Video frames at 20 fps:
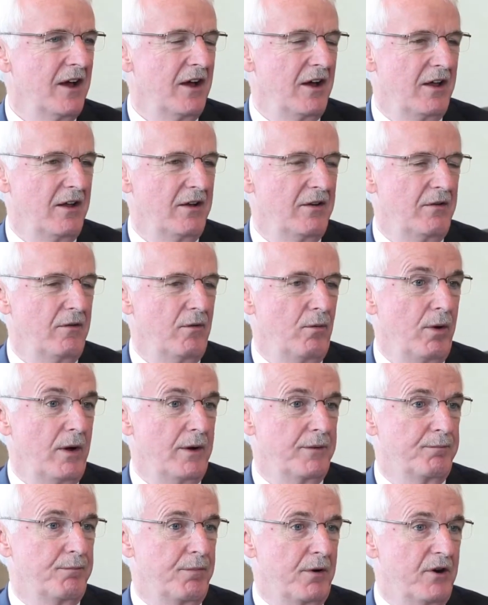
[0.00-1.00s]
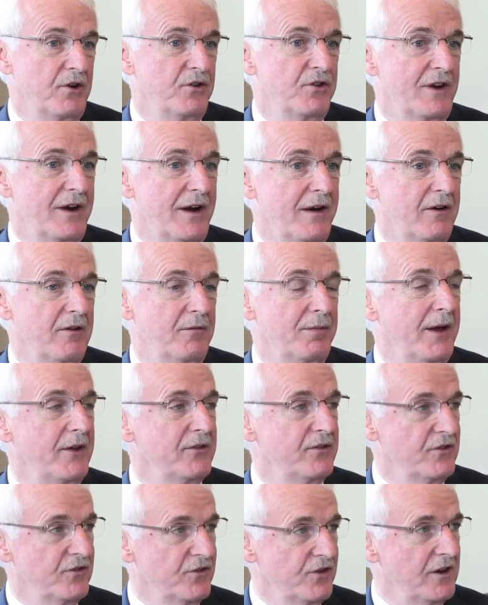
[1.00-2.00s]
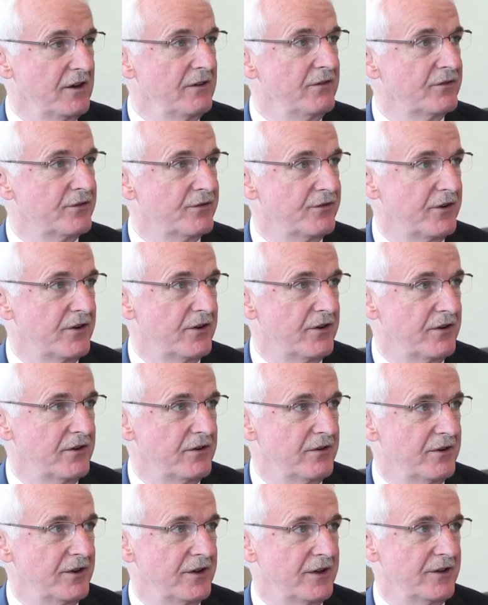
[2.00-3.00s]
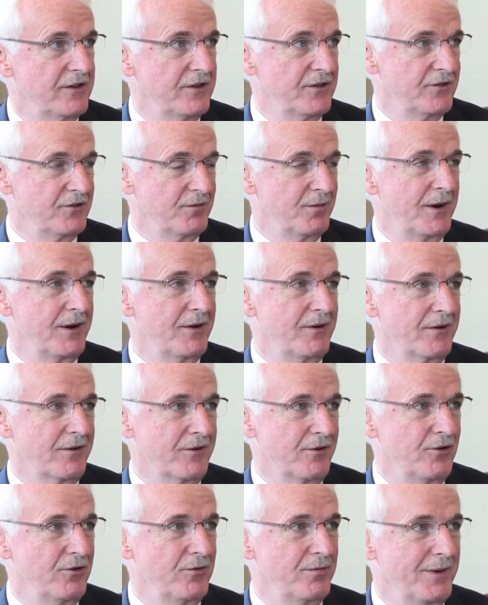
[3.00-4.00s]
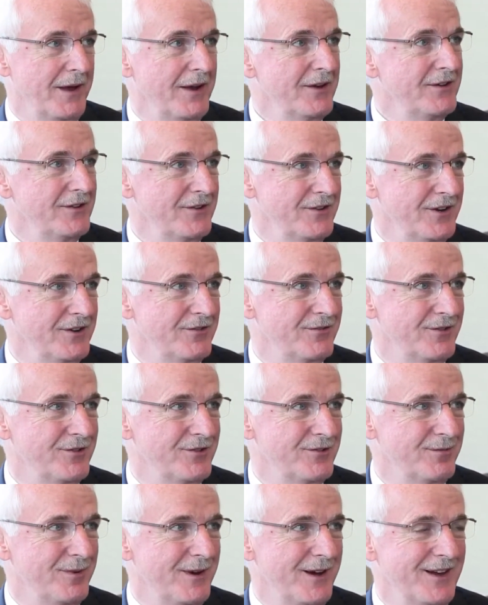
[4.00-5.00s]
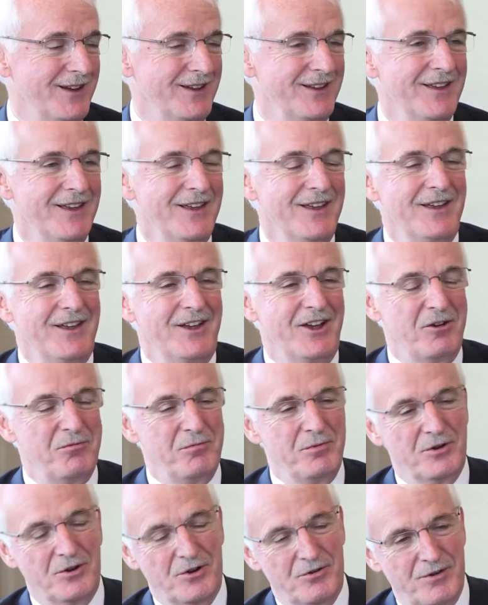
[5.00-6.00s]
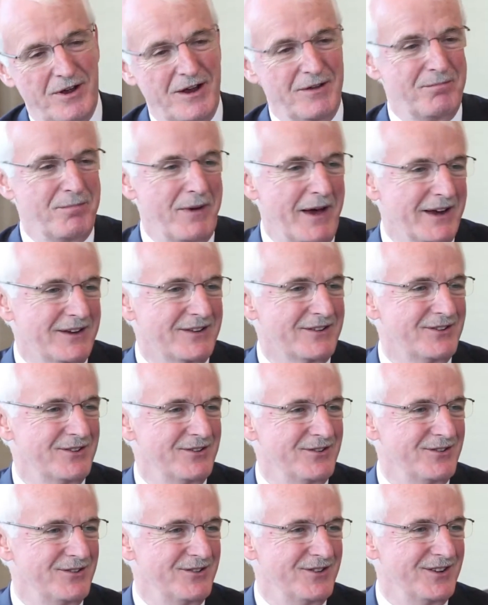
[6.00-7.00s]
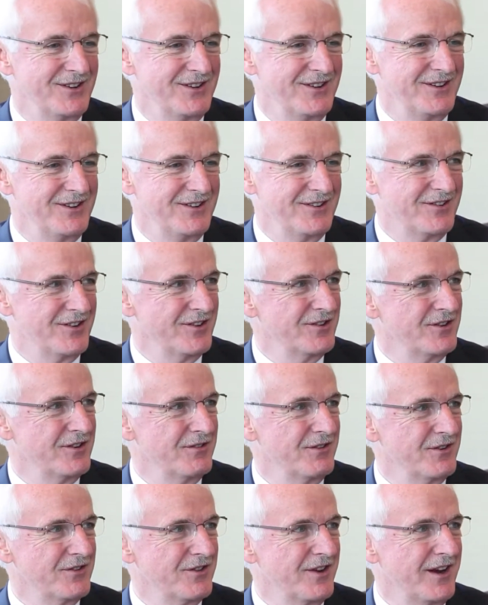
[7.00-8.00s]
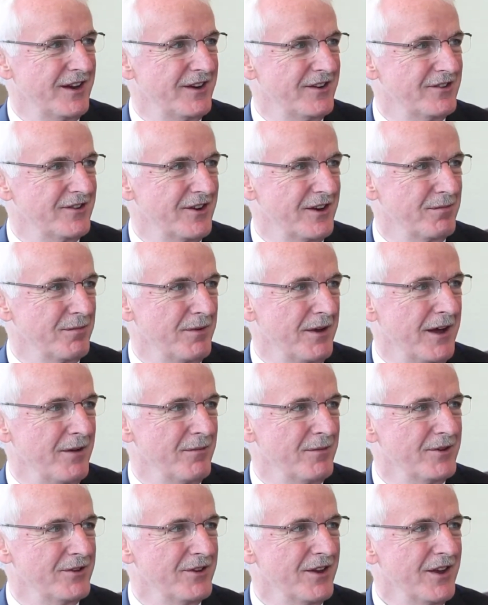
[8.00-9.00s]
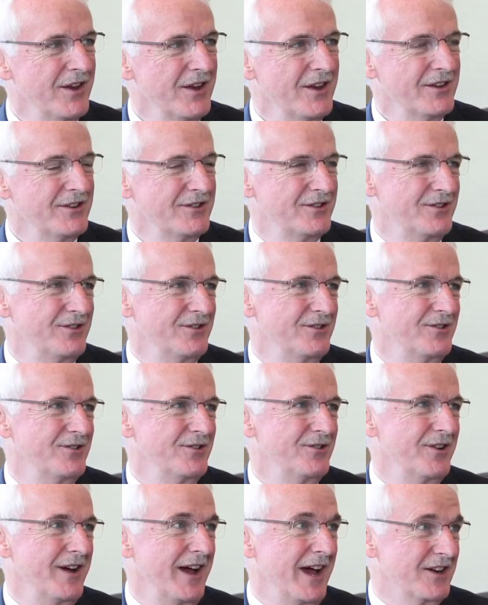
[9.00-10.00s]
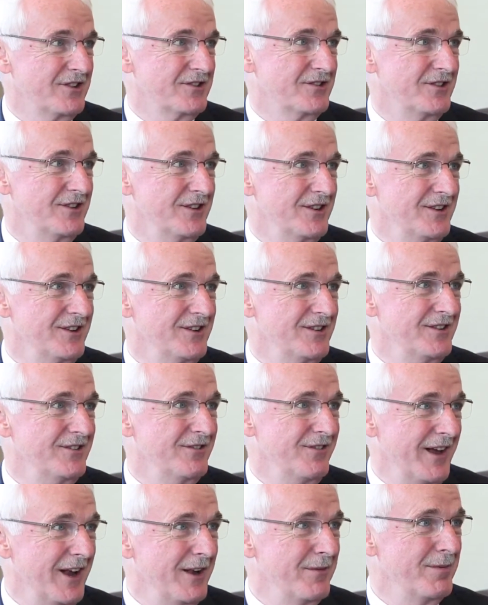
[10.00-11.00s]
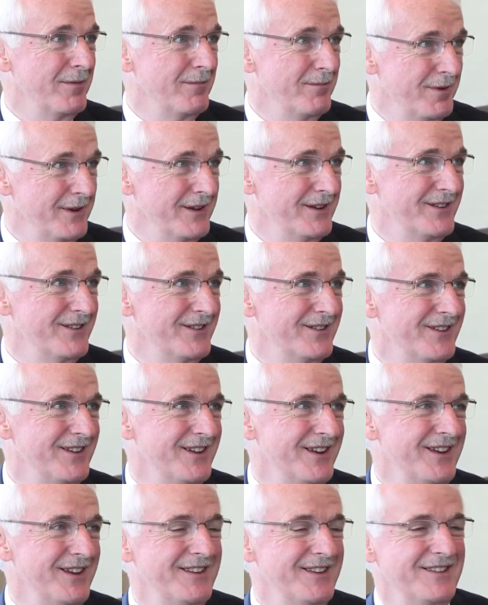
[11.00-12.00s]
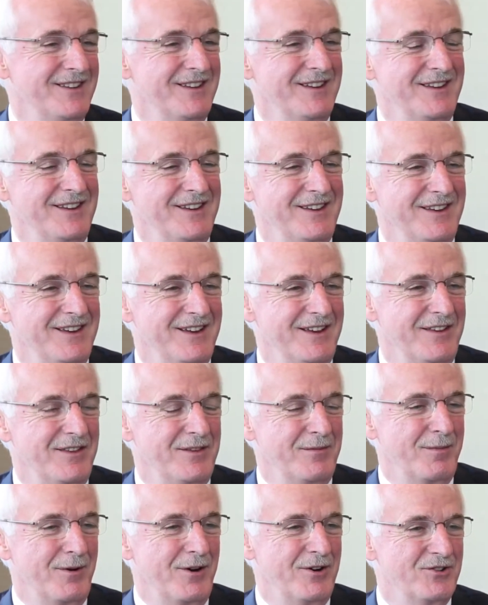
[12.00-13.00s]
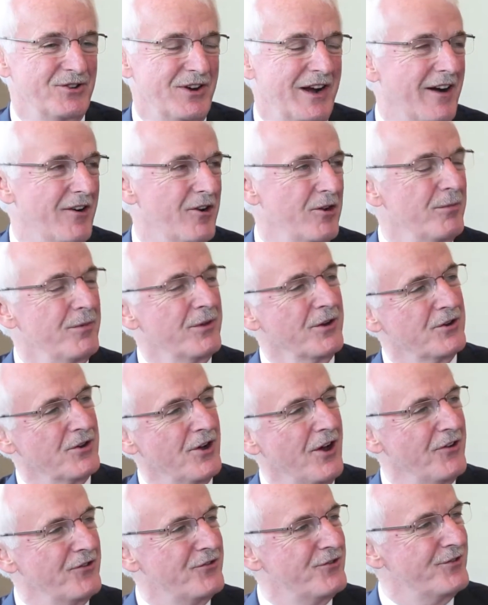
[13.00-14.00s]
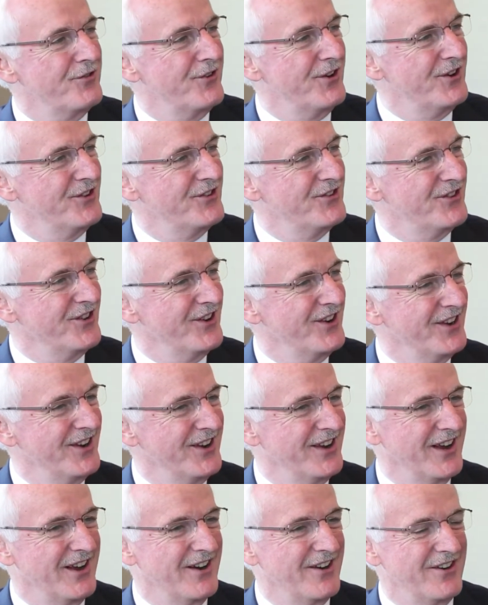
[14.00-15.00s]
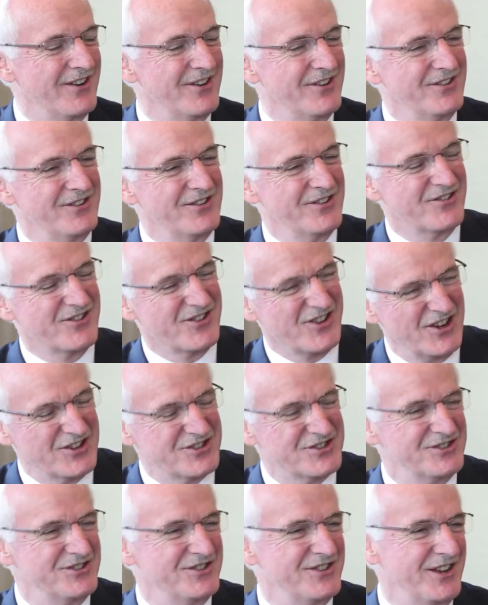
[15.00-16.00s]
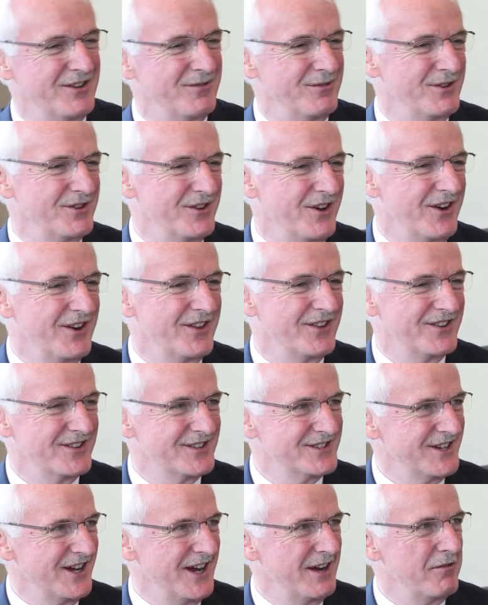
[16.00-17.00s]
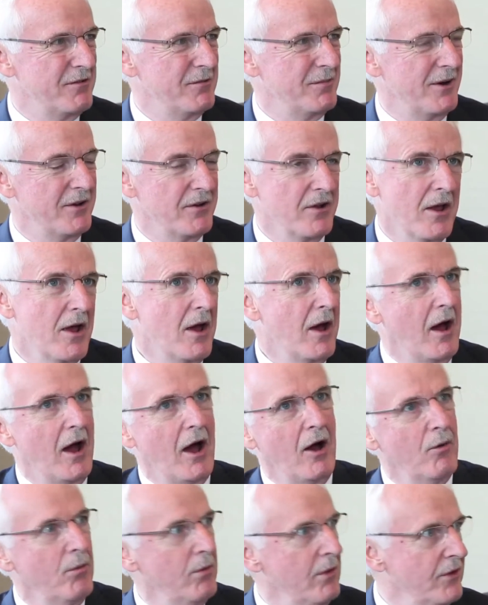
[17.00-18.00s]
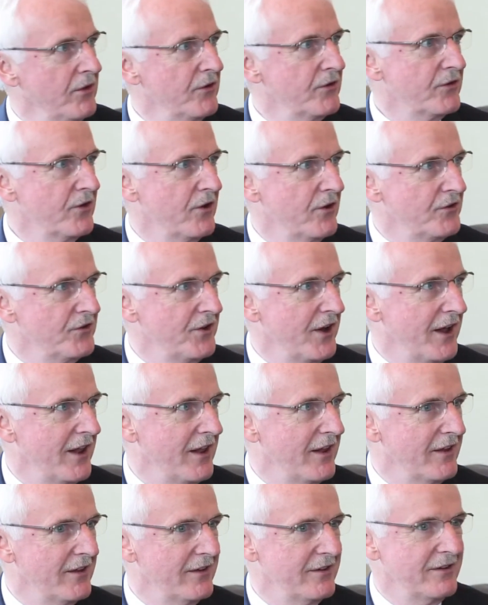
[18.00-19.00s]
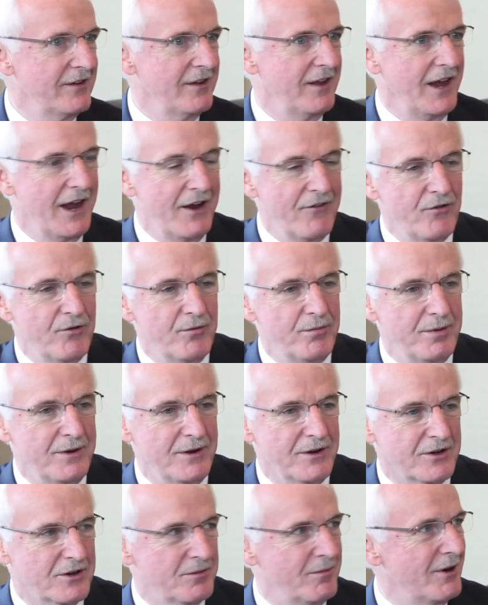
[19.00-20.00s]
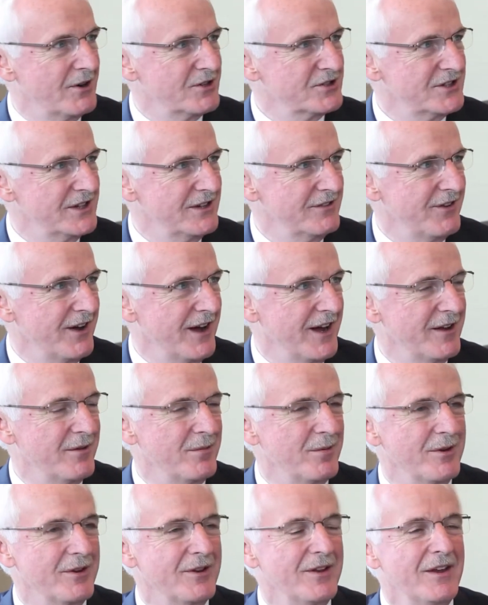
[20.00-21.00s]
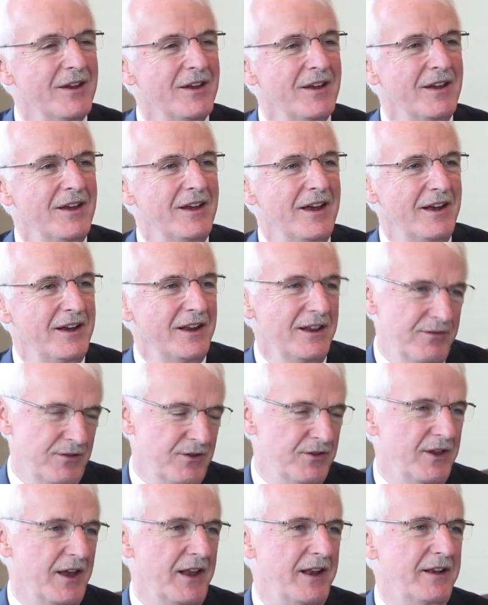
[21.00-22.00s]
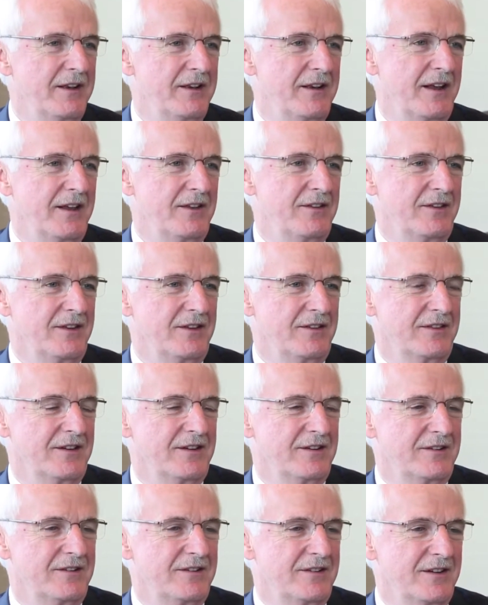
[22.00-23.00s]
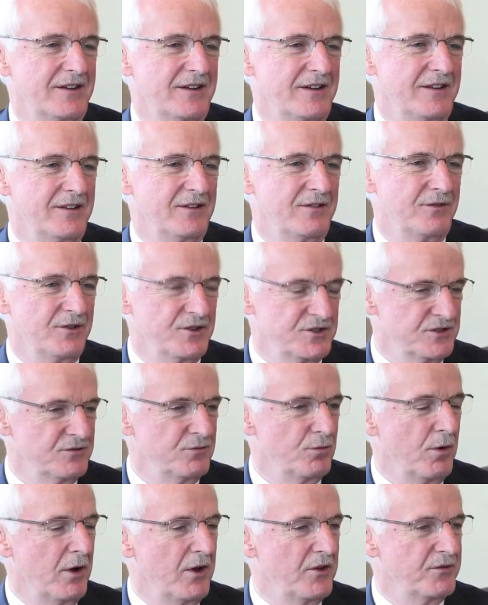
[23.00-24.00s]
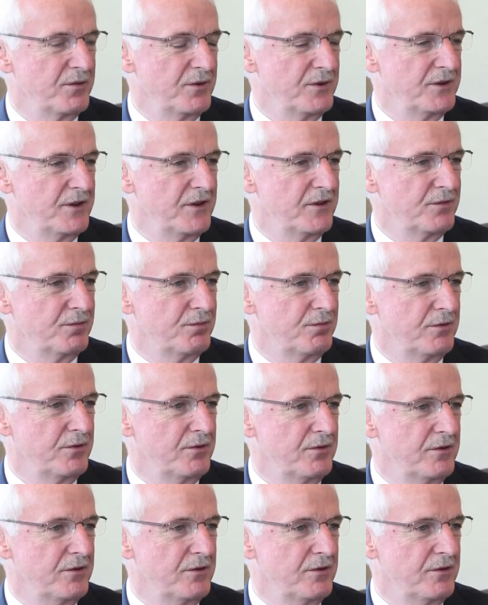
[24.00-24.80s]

on what Burj al Arab has achieved for the Jumeirah Group and indeed for Dubai. And we go right back to the decision of His Highness Sheikh Mohammed to actually develop and build the Burj al Arab. The controversy or discussion that went on at the time about how will this hotel ever be commercially viable. And even then, I think that the vision was this